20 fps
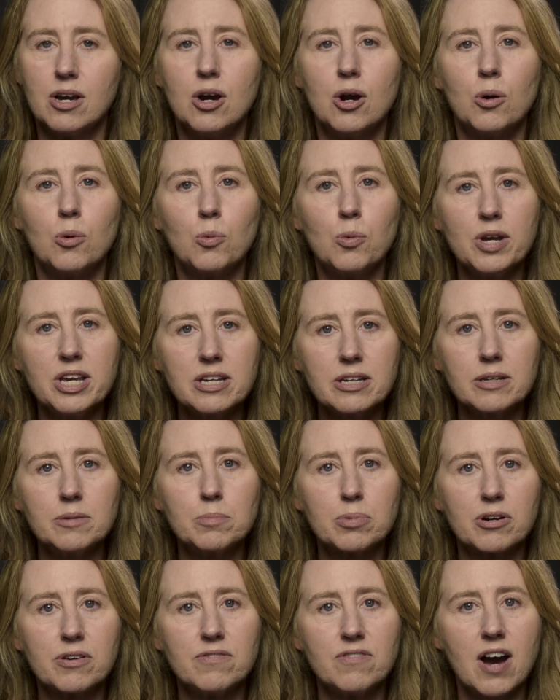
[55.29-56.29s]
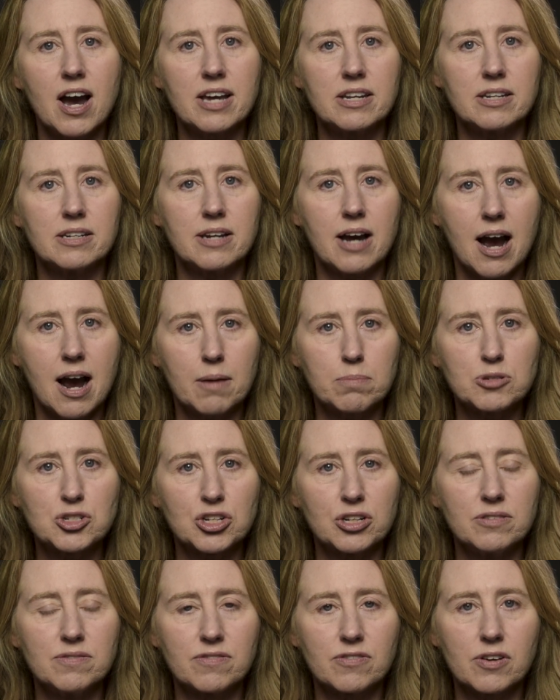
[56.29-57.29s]
We can provide an
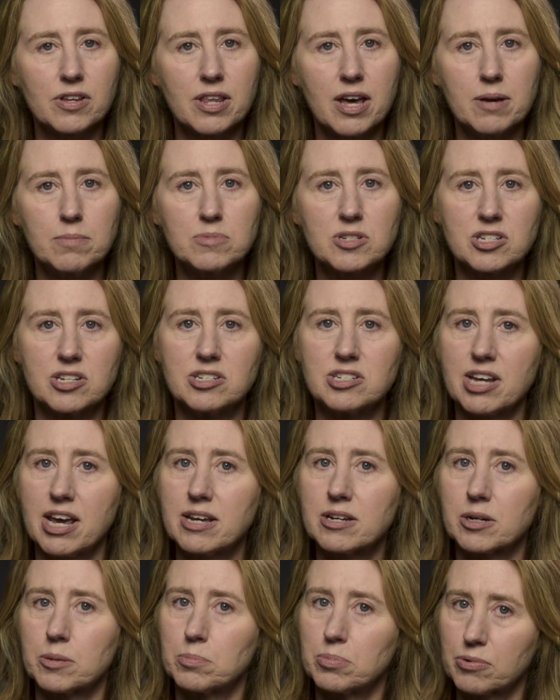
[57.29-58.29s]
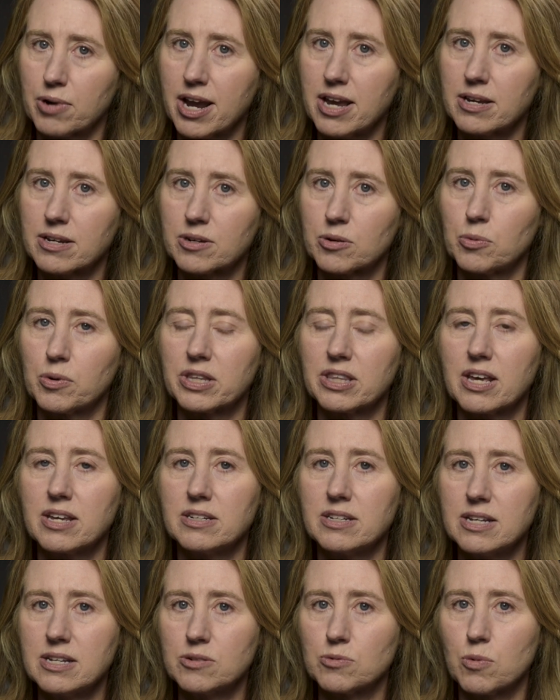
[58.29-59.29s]
option for them to take a break when they
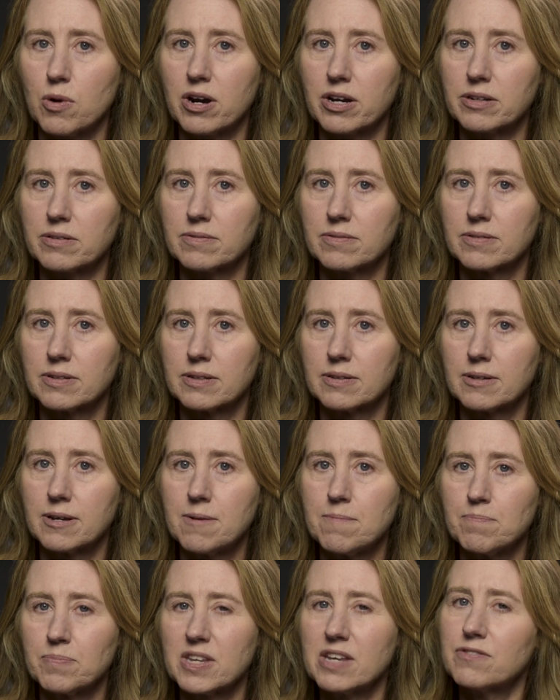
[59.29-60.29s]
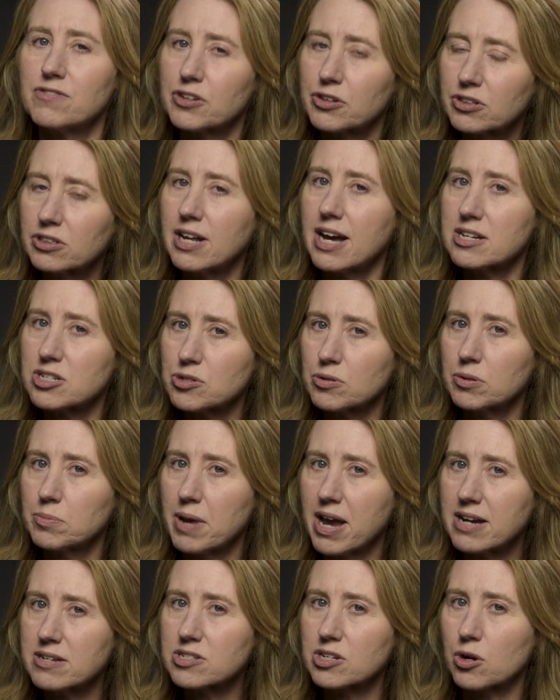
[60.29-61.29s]
need one. If your classroom
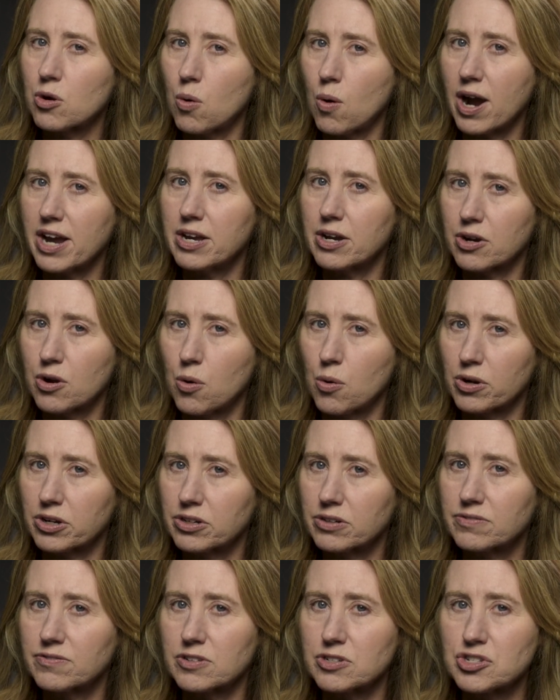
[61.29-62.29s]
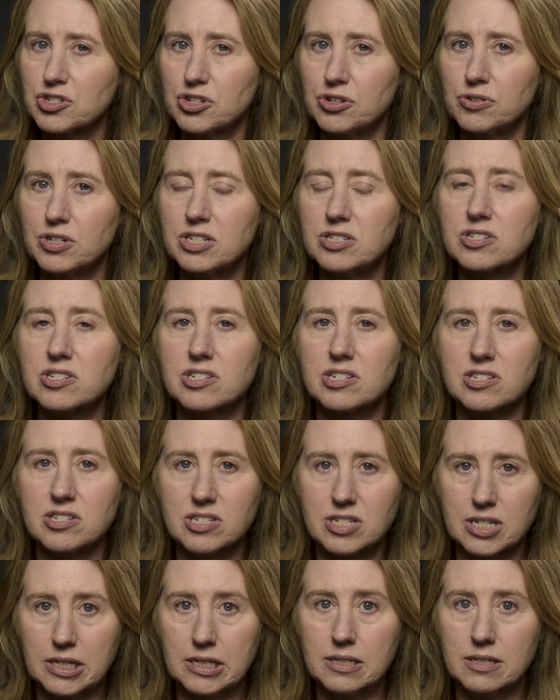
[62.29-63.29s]
has a quiet corner for students to
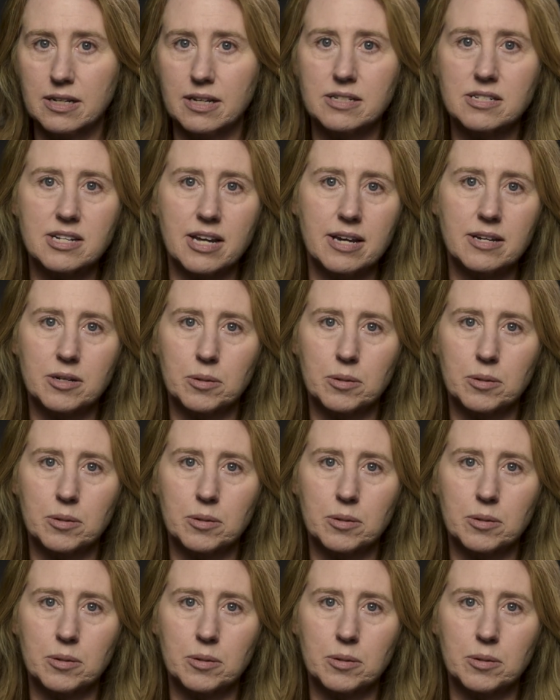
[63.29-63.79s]
sit and take a